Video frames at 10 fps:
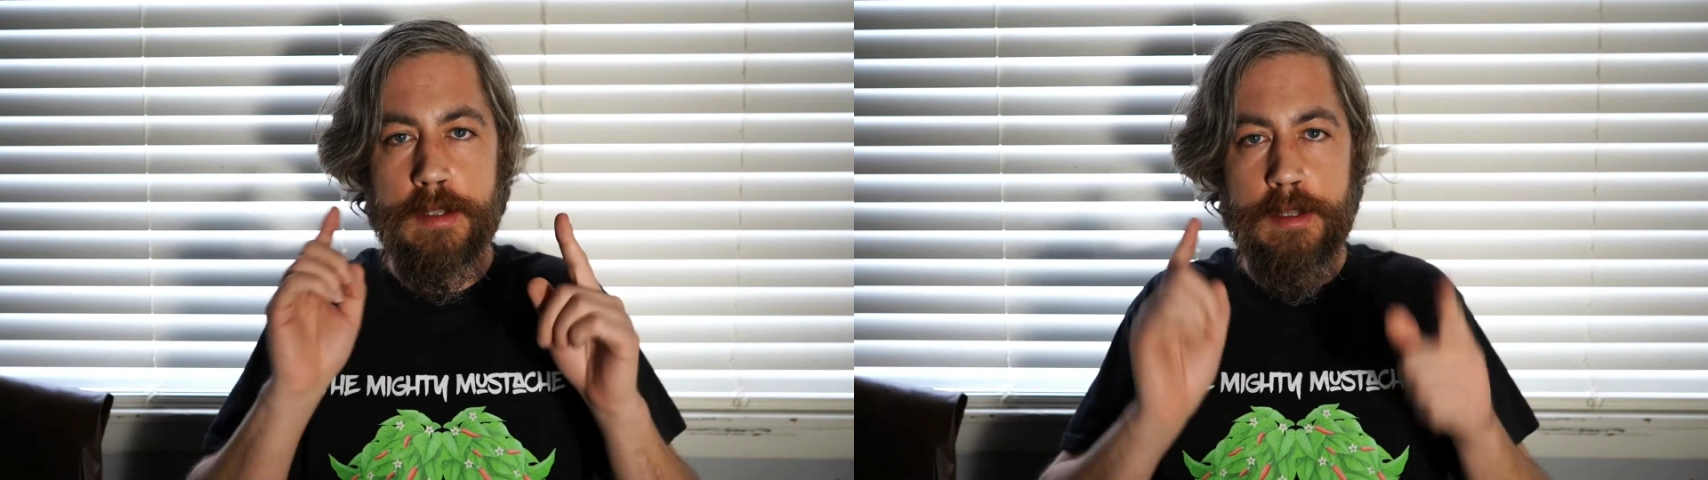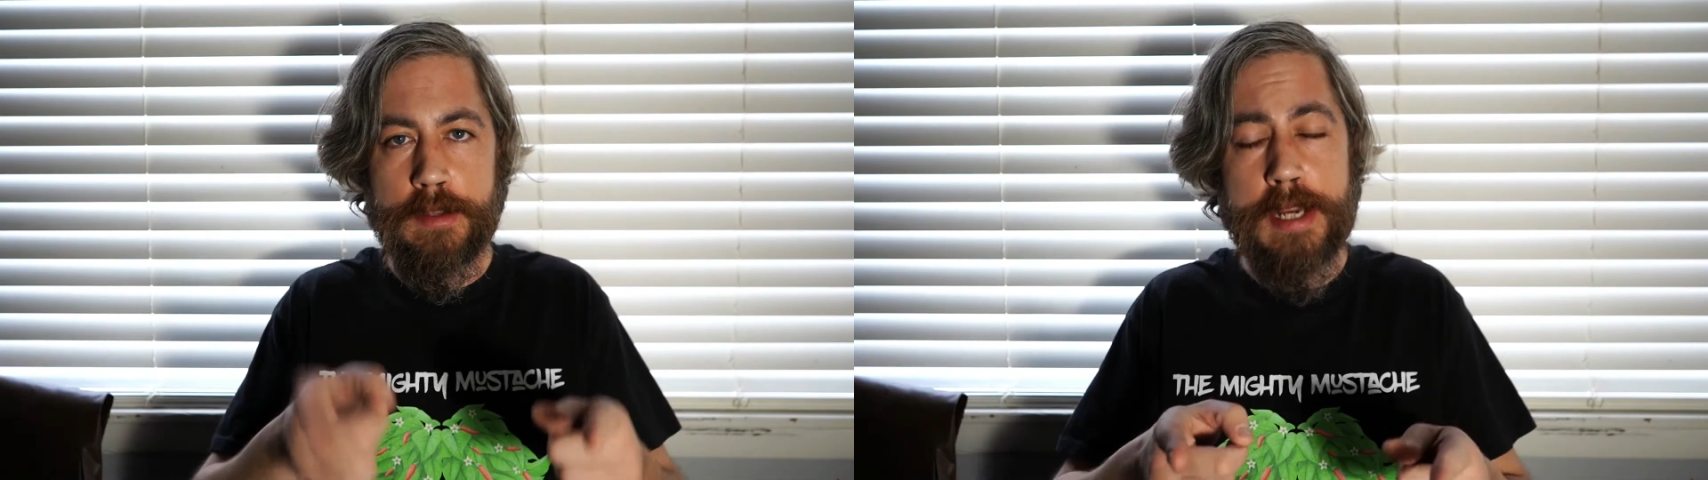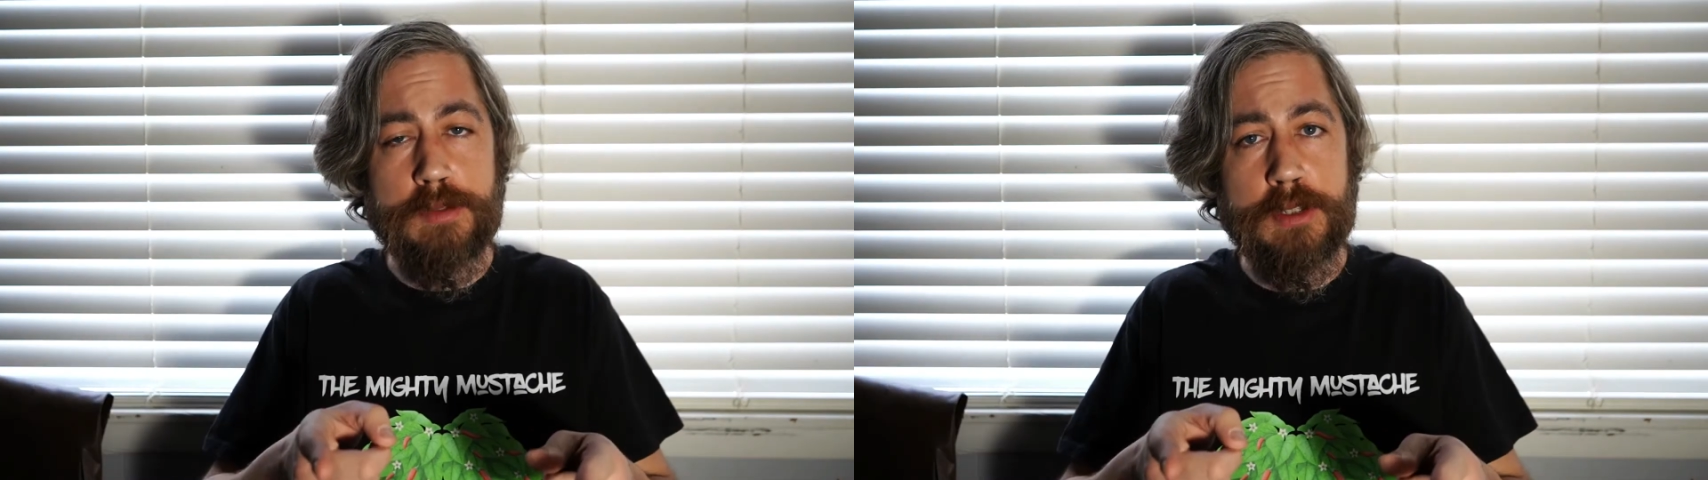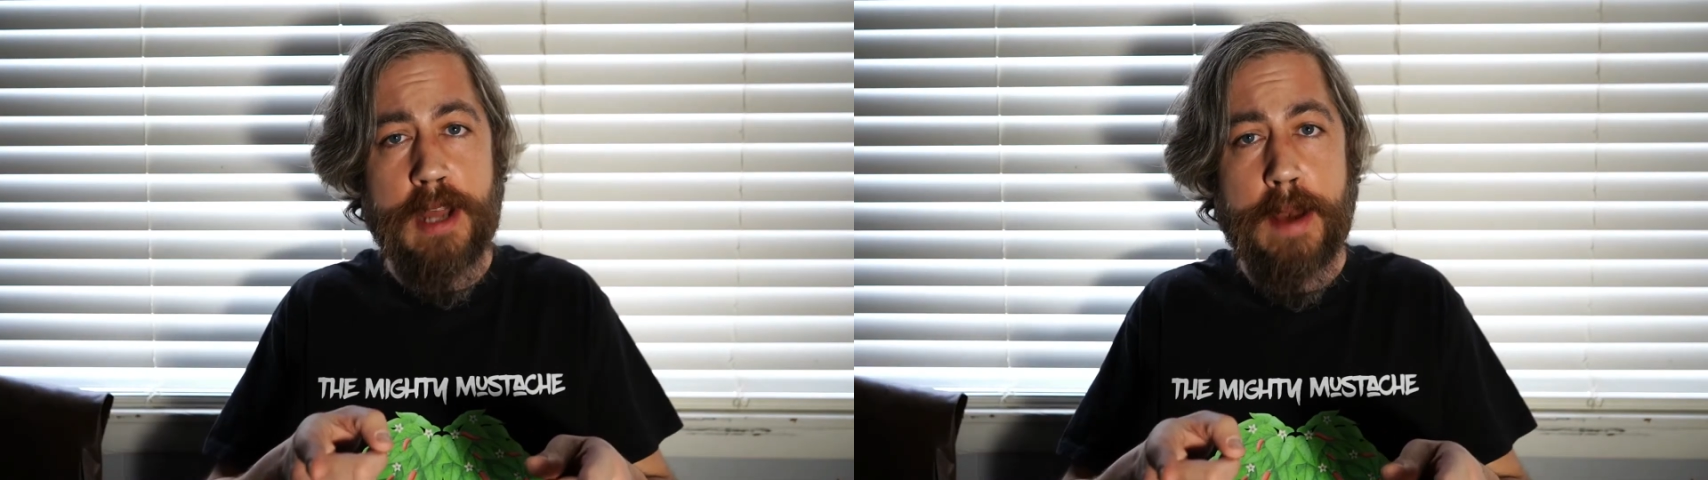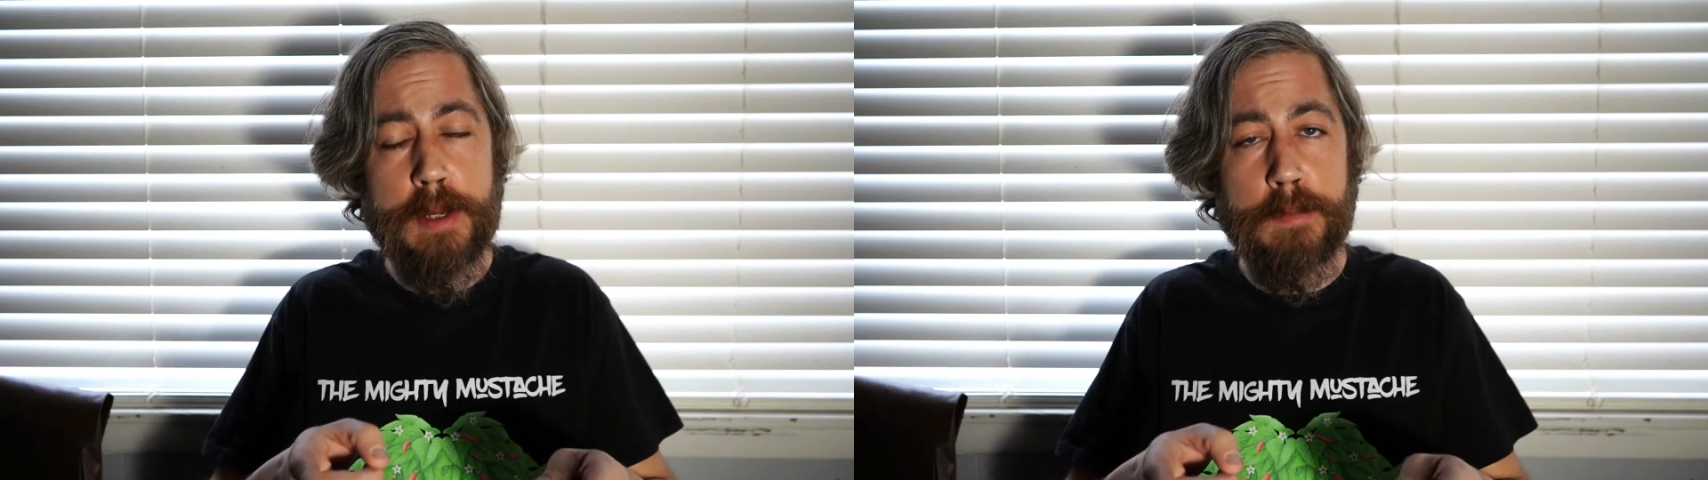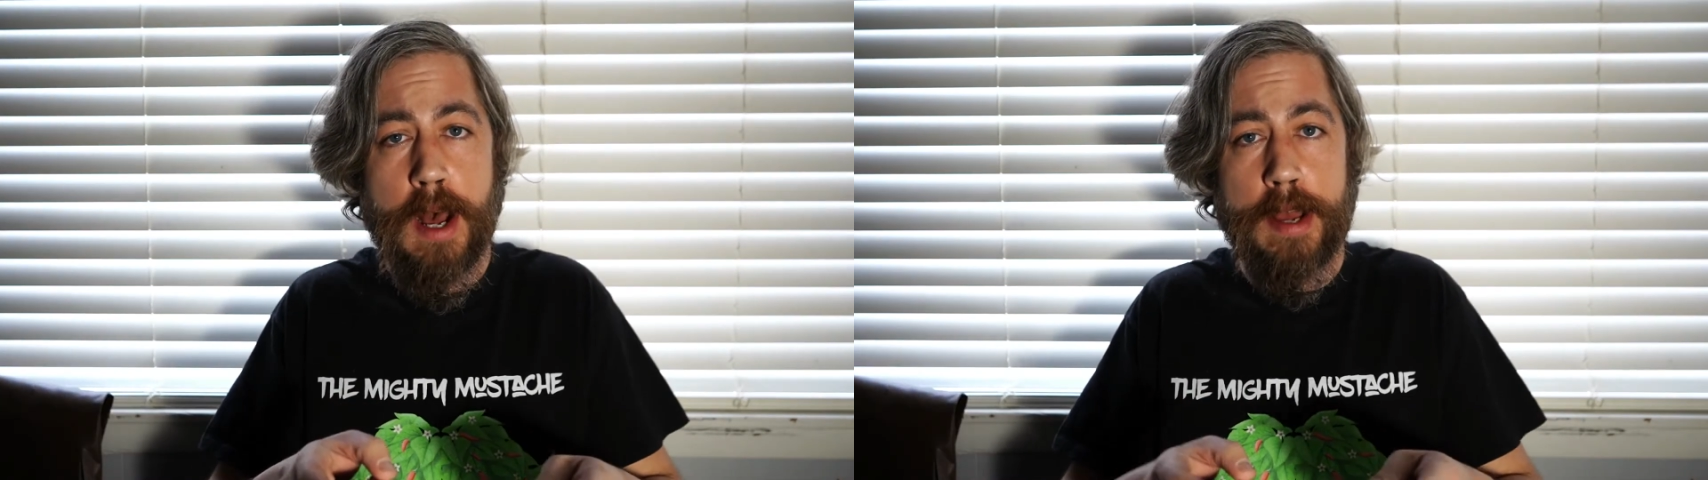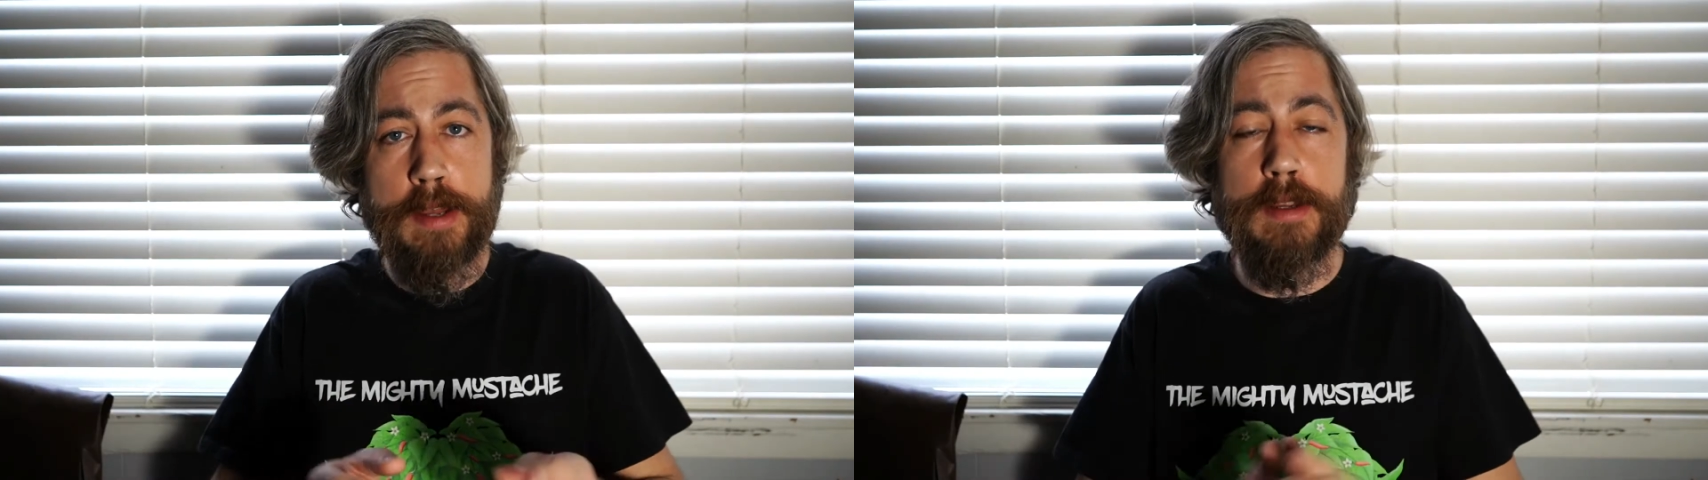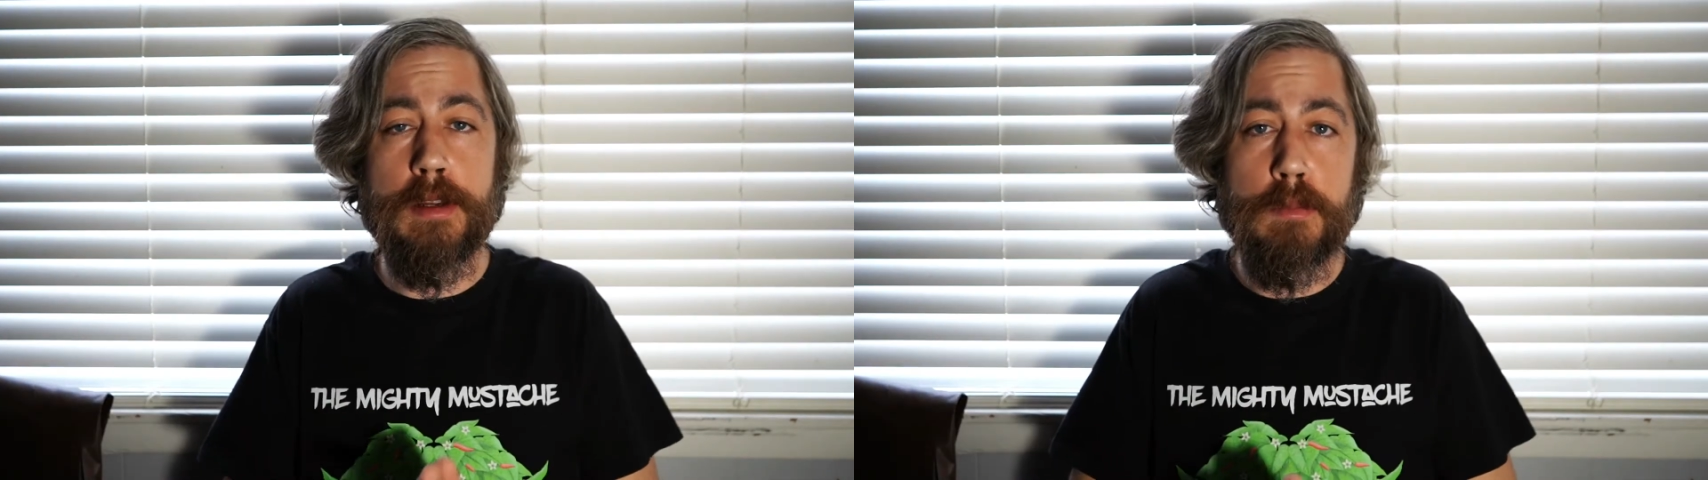thanks for stopping by.